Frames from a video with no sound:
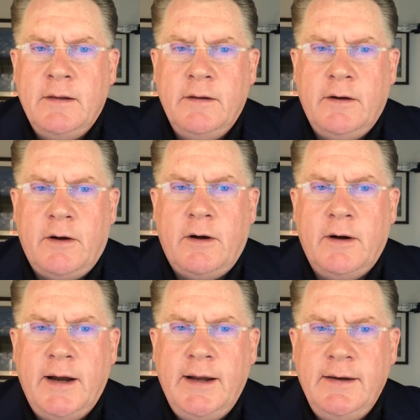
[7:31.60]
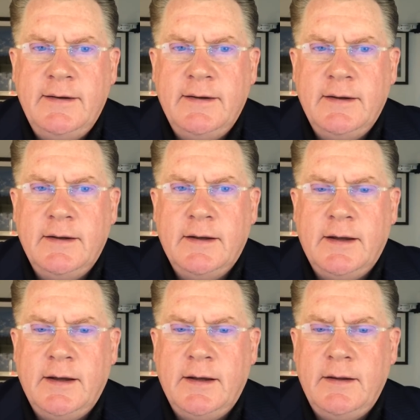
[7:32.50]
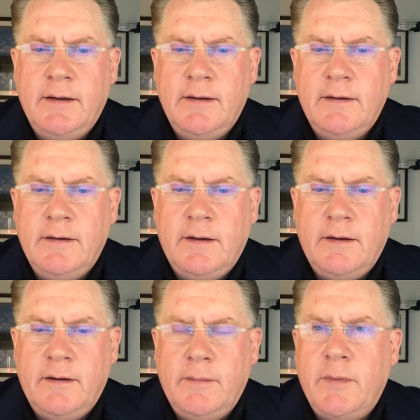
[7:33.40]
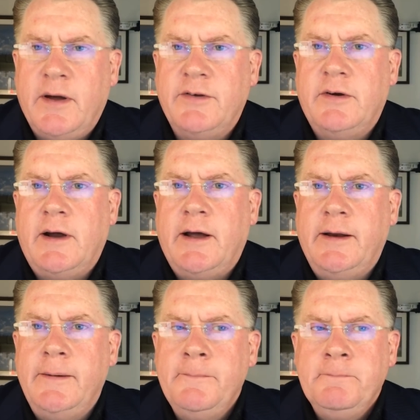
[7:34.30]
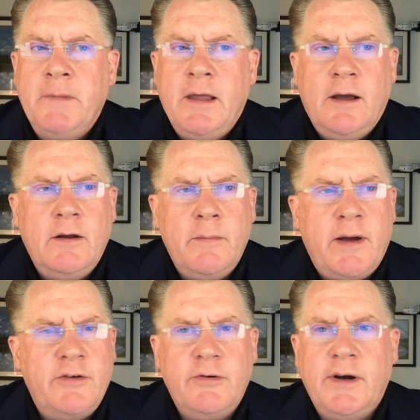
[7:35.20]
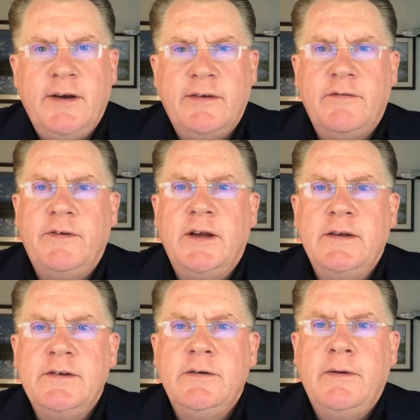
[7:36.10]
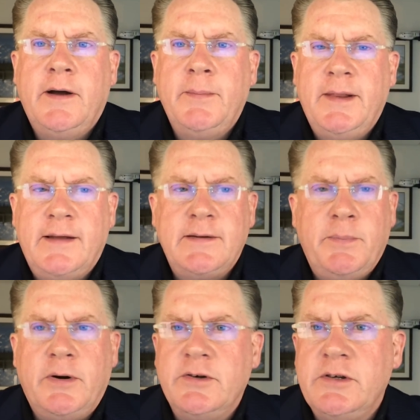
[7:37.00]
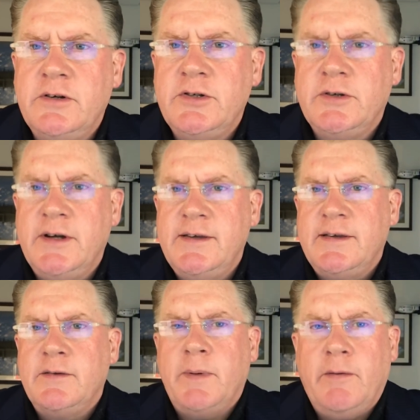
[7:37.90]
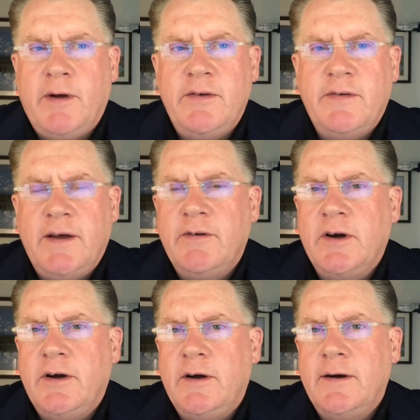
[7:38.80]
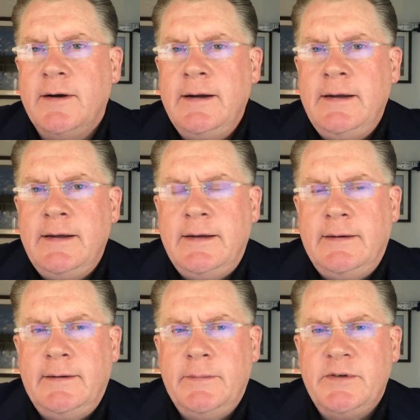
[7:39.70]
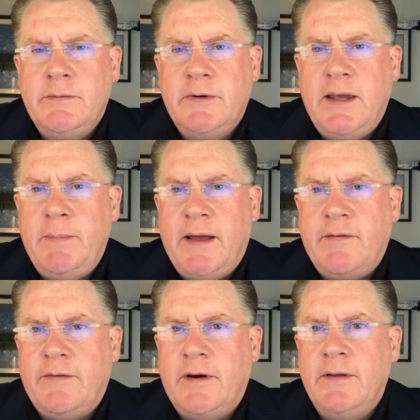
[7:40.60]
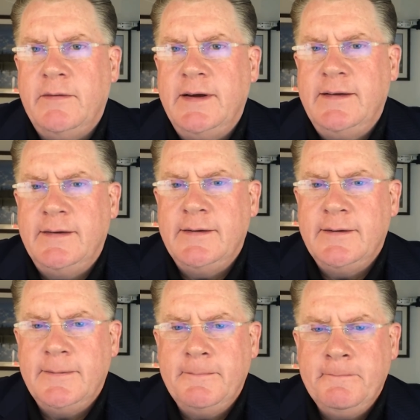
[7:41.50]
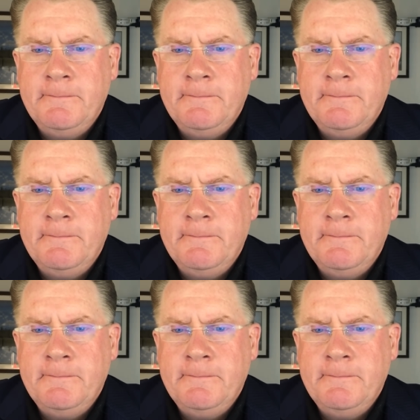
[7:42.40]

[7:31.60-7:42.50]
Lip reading: the R8, and the Maserati. I know the Maserati doesn't fit in too well, but that's a personal choice. That's my wife's favorite car, so we'll keep that for other reasons.